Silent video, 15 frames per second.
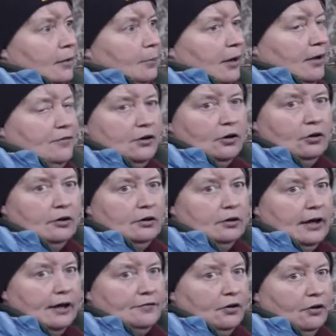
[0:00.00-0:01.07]
but if you're,
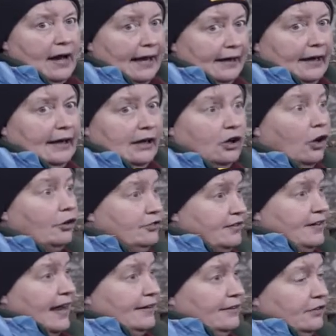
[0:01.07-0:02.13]
if you're handling
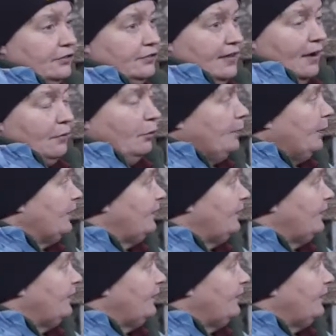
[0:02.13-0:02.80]
continentals, that would be